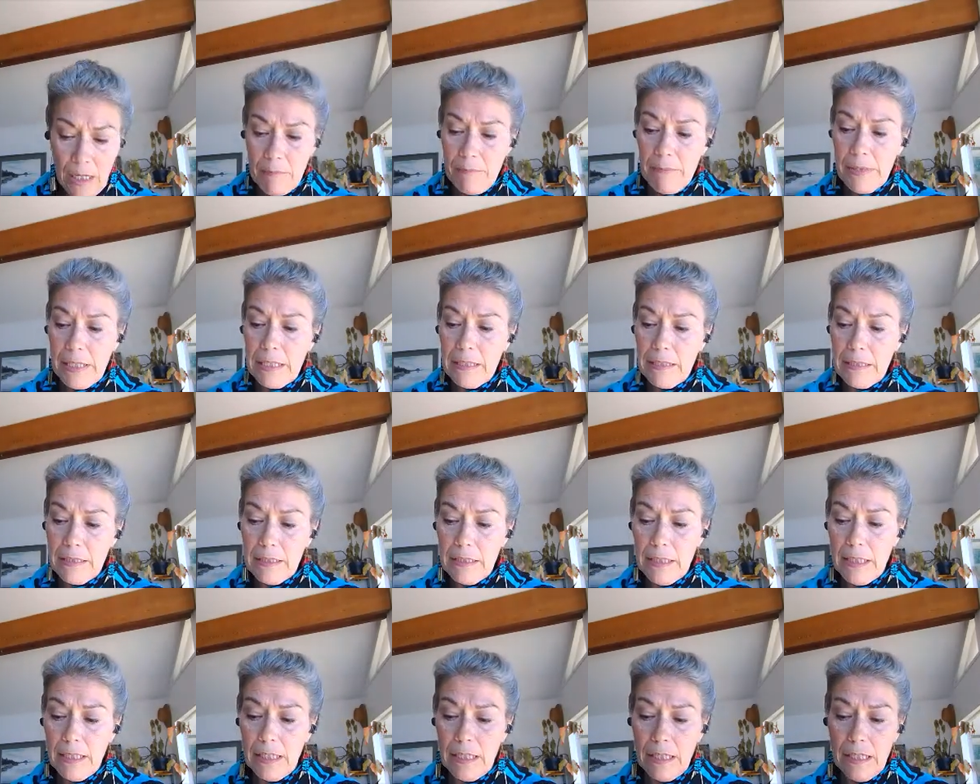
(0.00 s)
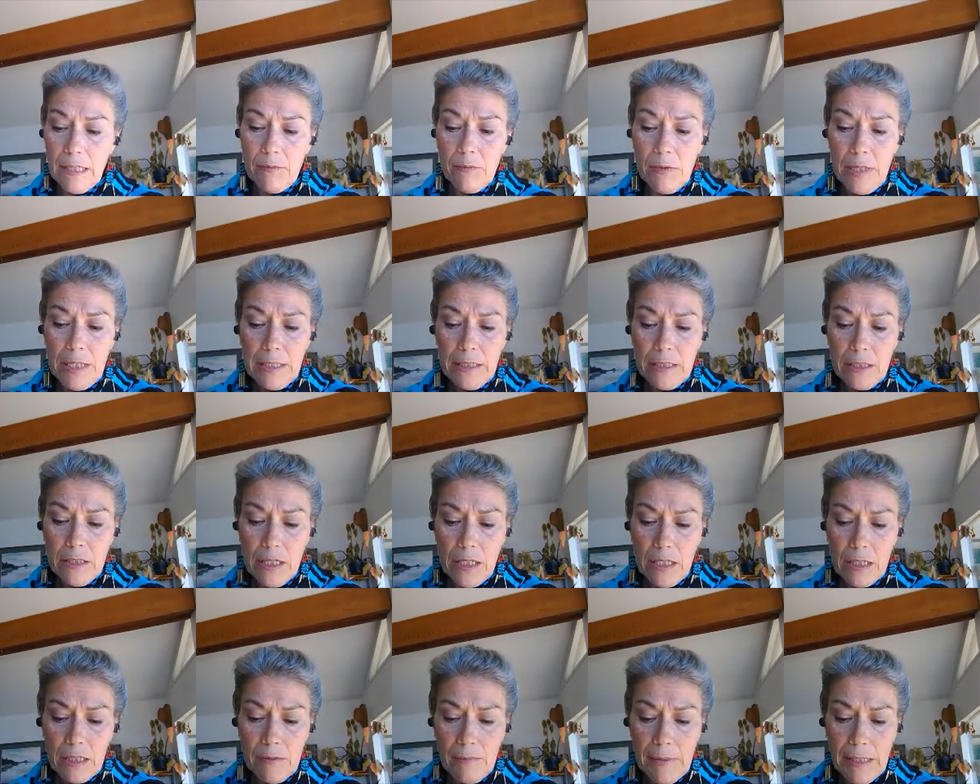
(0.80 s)
But I want to
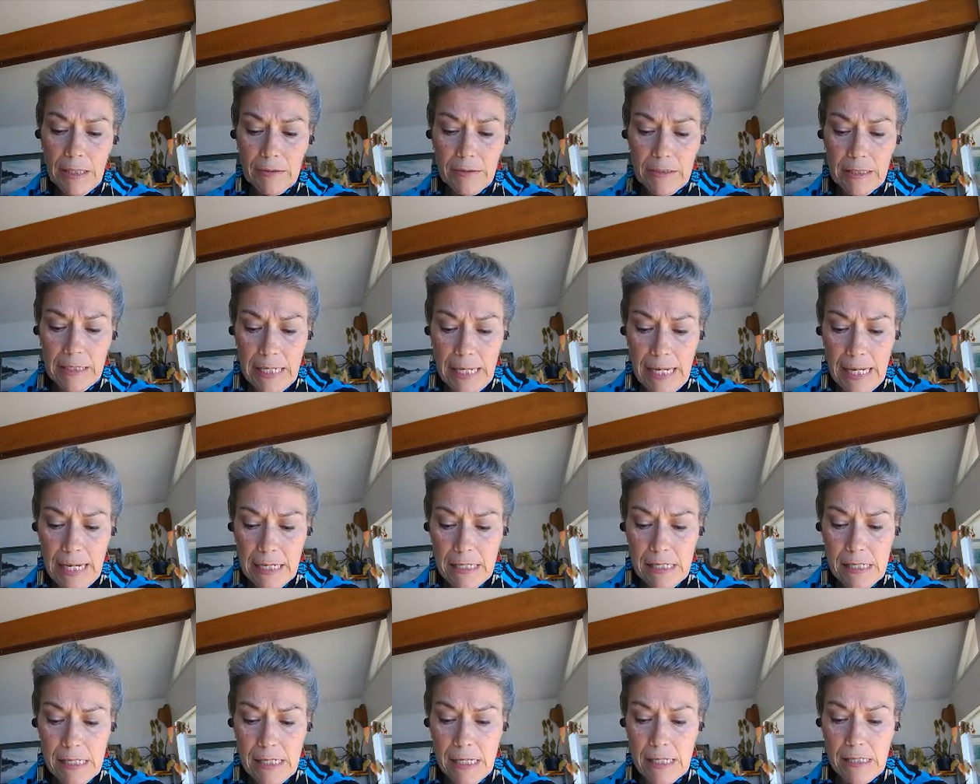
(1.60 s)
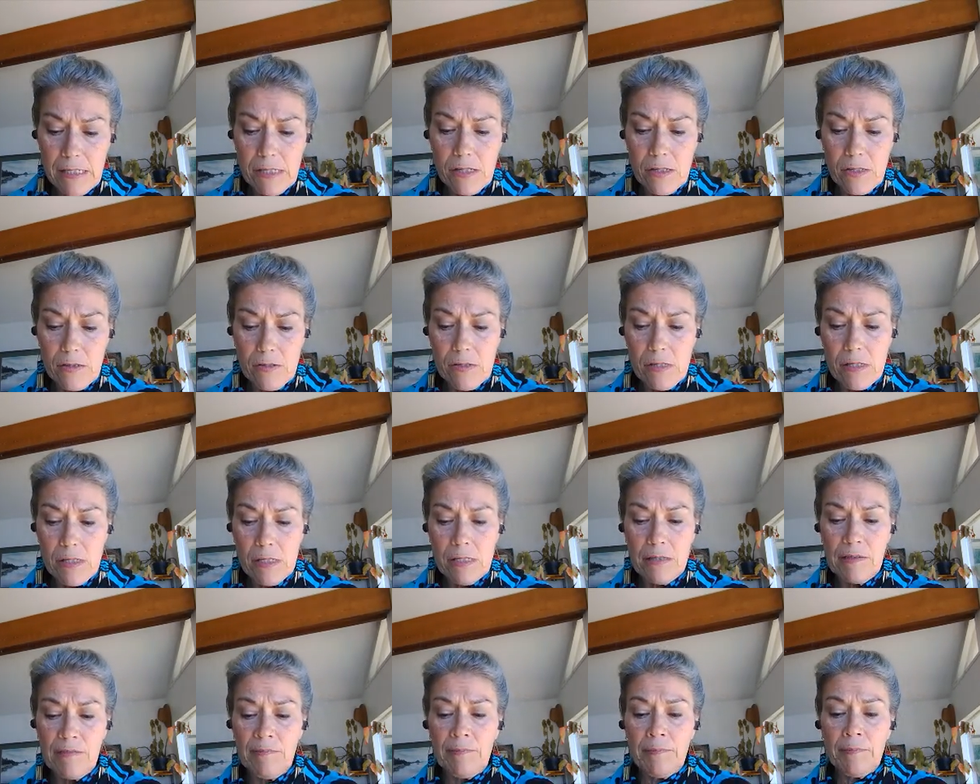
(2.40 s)
talk about the ancestors.